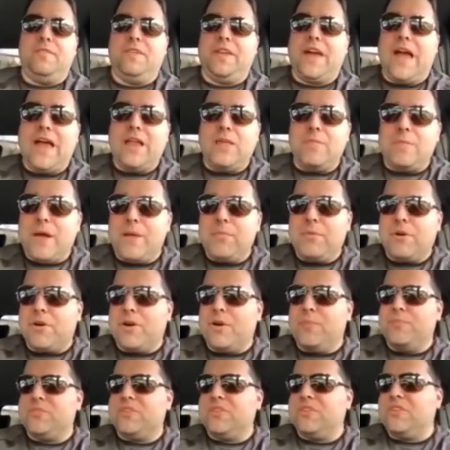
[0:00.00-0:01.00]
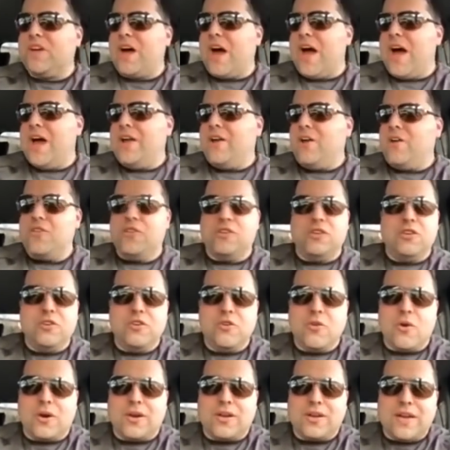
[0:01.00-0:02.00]
the Alabama Crimson Tide are the New
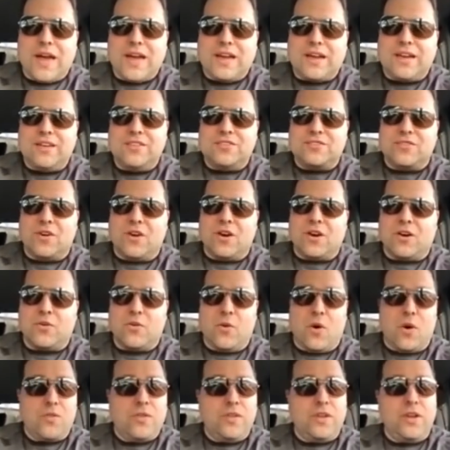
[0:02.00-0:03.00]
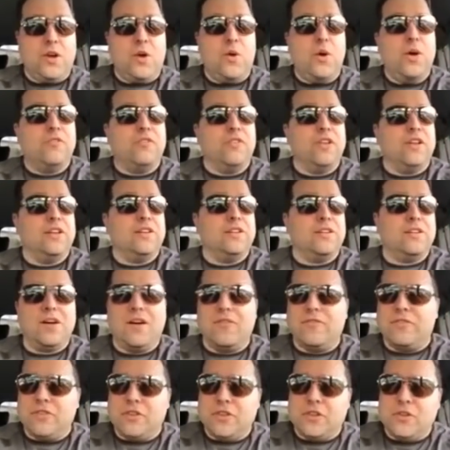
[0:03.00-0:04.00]
York Yankees or the equivalent
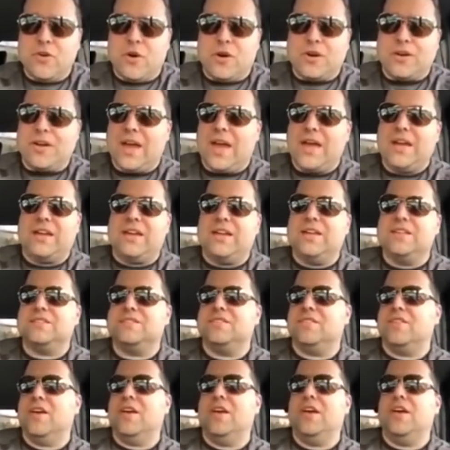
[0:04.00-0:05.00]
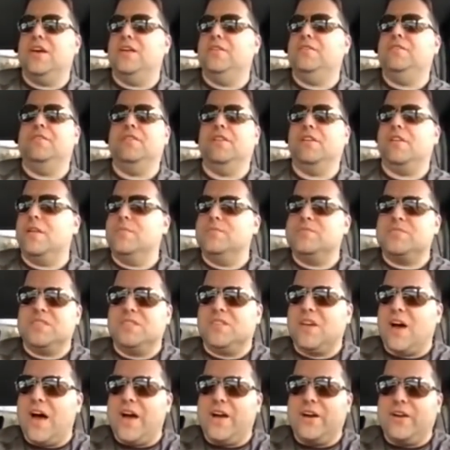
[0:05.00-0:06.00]
of the New York Yankees, then the
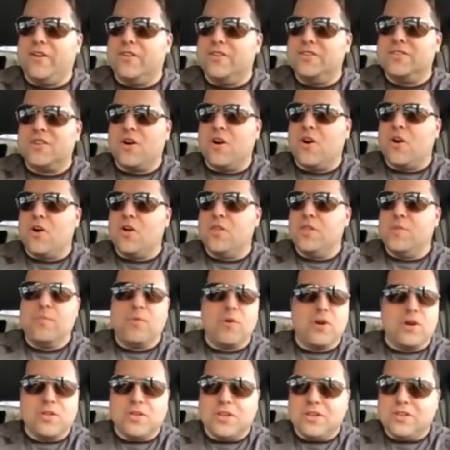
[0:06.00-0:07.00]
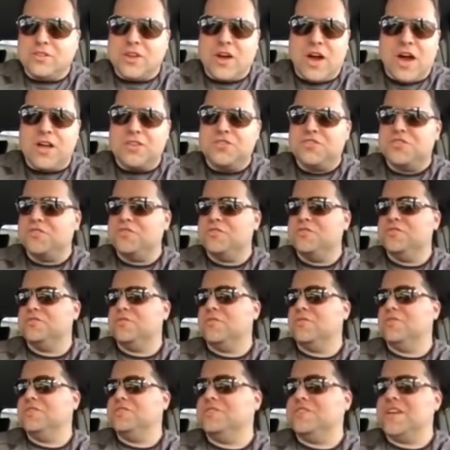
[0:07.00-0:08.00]
Clemson Tigers are the Brooklyn
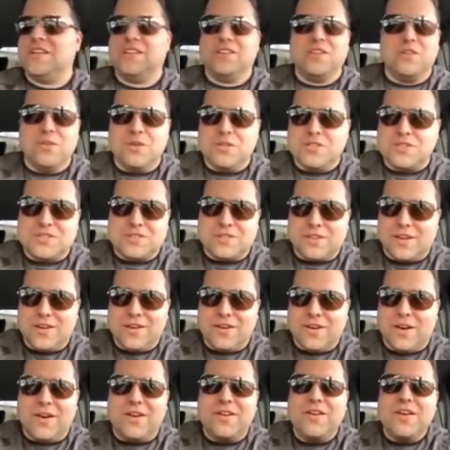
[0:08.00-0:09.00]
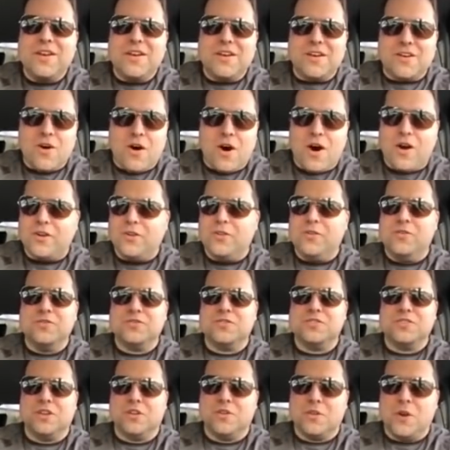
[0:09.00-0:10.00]
Dodgers the St. Louis
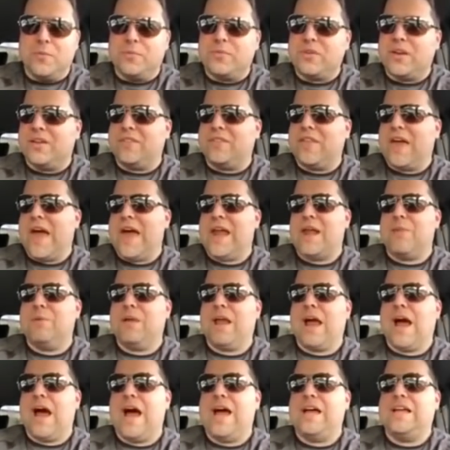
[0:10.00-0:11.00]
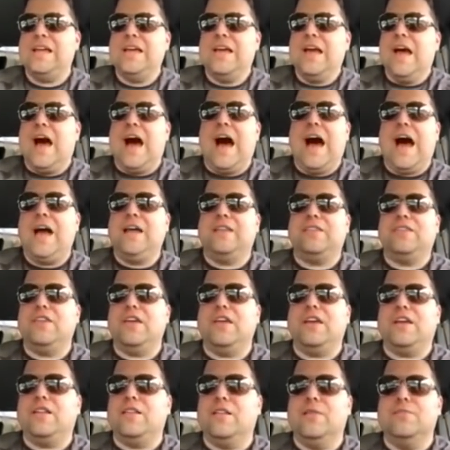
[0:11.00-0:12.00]
Cardinals, you know, groups like that. I mean, I
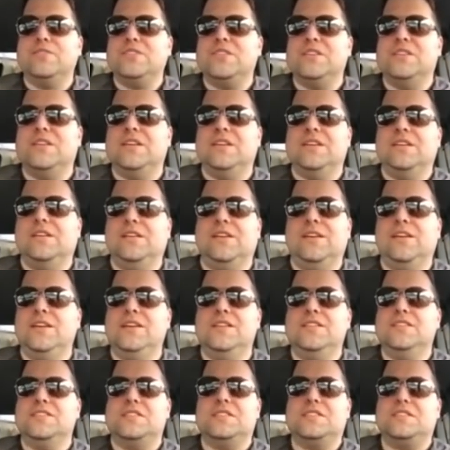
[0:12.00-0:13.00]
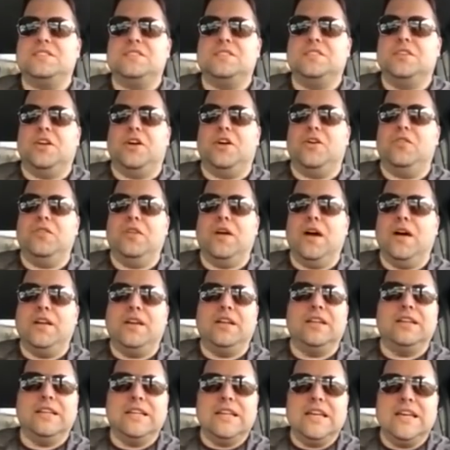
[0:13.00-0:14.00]
think Clemson is, you know,
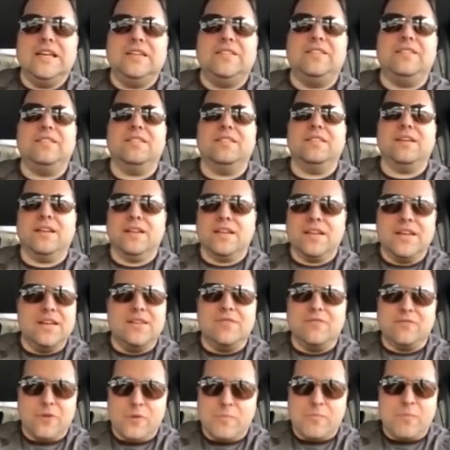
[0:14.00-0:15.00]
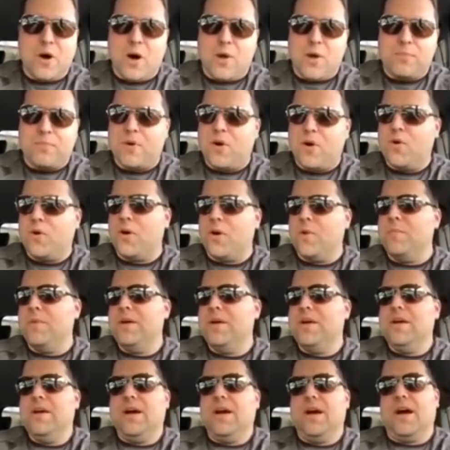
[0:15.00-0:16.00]
an elite football program.